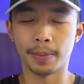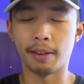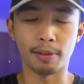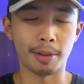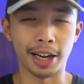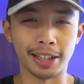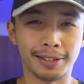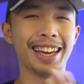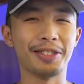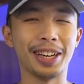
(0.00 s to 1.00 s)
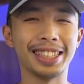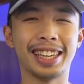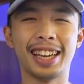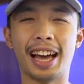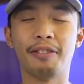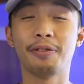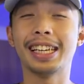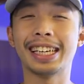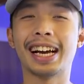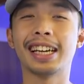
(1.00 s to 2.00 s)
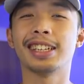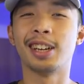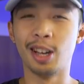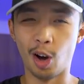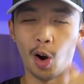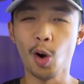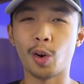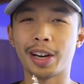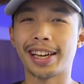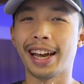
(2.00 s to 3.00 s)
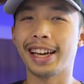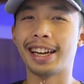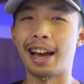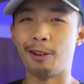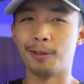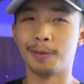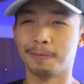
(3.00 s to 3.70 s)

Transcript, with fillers: Never mind. Anyways, I'm feeling kinda okay now.